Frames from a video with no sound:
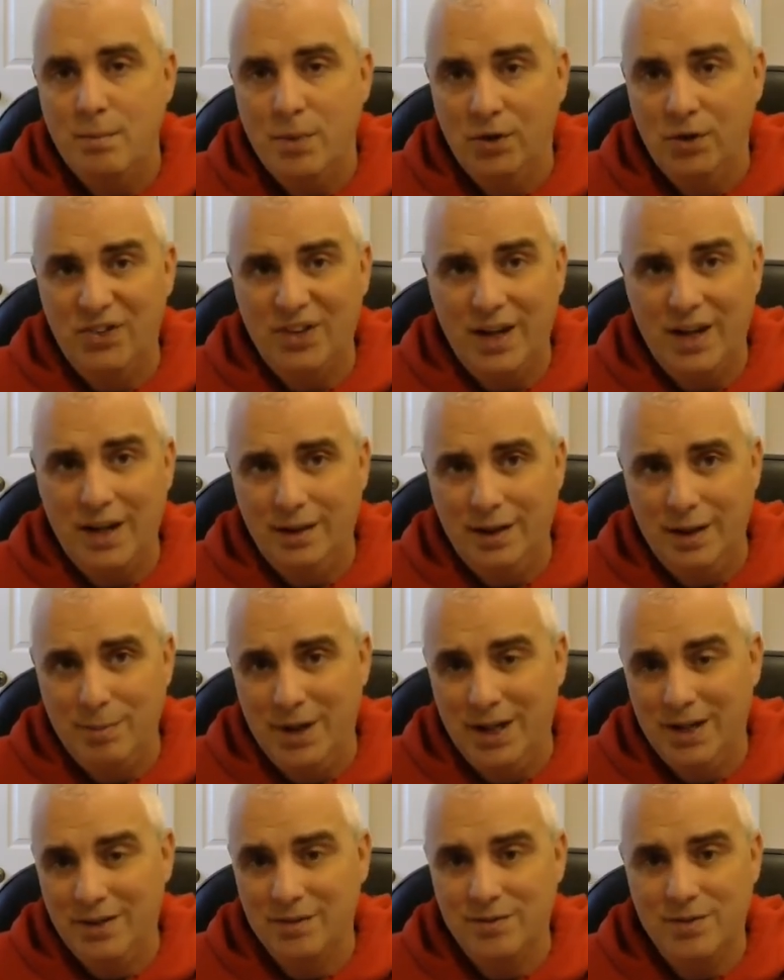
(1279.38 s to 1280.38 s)
most likely
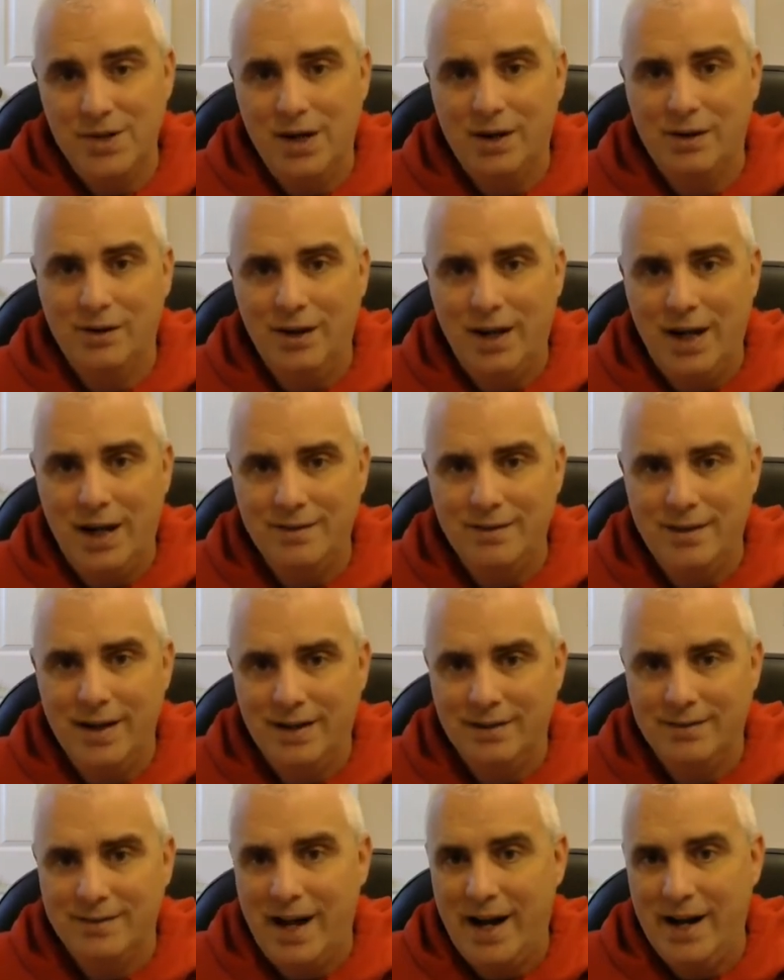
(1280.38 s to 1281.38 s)
because of generalized
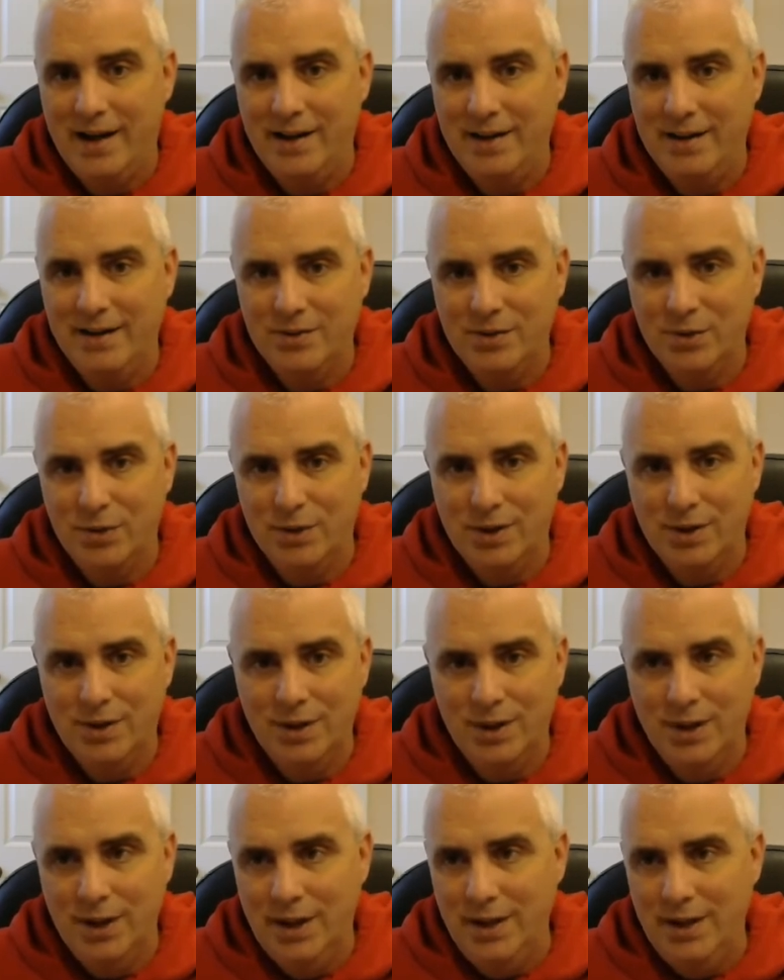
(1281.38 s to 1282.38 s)
anxiety
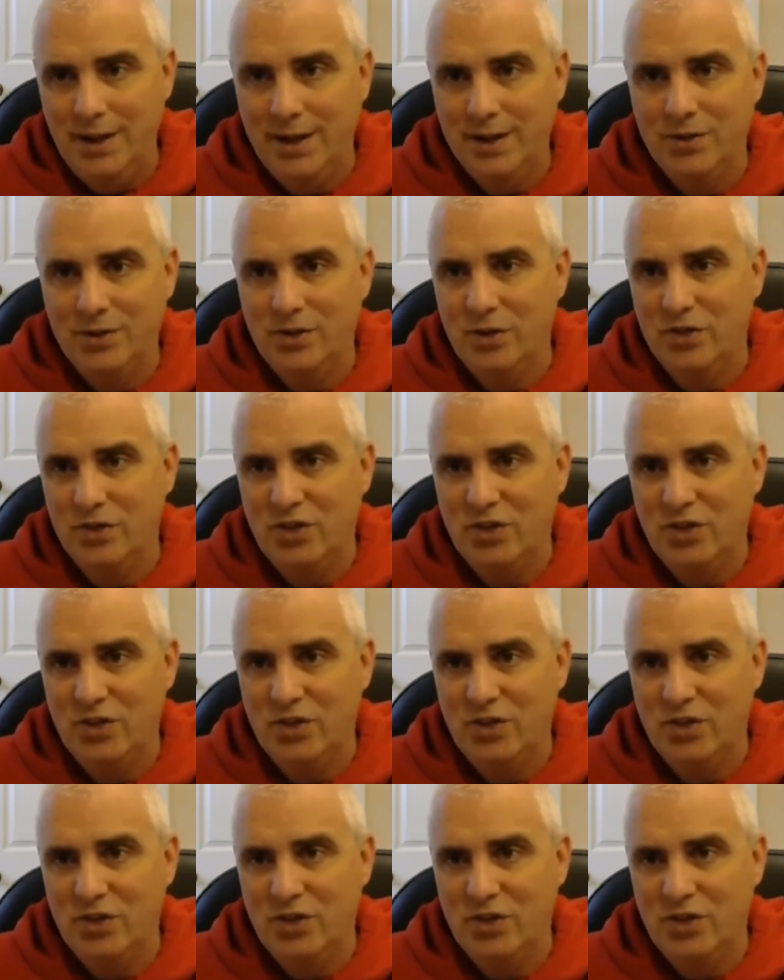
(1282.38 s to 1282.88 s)
disorder you know so,